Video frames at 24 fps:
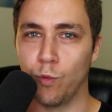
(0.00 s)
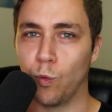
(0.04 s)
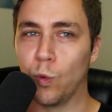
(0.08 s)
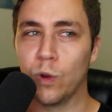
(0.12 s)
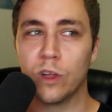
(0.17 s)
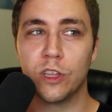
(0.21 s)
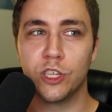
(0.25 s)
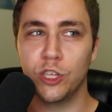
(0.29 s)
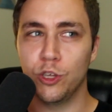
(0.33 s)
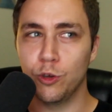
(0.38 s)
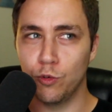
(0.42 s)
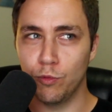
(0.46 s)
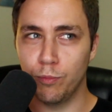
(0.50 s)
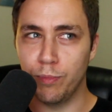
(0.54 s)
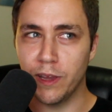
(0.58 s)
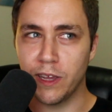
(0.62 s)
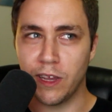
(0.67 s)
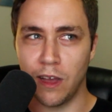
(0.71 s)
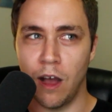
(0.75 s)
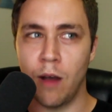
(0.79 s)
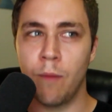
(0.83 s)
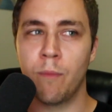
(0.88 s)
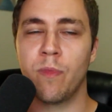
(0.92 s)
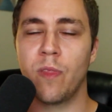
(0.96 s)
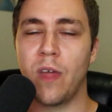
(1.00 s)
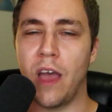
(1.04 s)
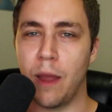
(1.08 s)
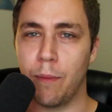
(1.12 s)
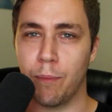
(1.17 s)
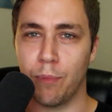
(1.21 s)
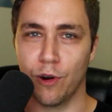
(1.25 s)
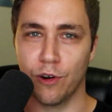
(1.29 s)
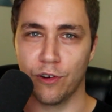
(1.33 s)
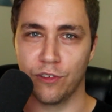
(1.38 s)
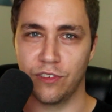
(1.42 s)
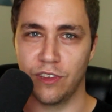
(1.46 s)
will you become
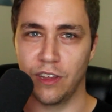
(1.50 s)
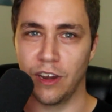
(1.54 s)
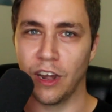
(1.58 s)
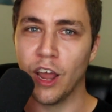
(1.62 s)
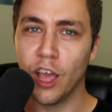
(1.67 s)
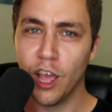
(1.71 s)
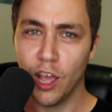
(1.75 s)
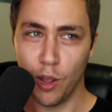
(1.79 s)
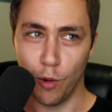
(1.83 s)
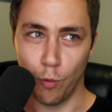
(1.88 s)
that person?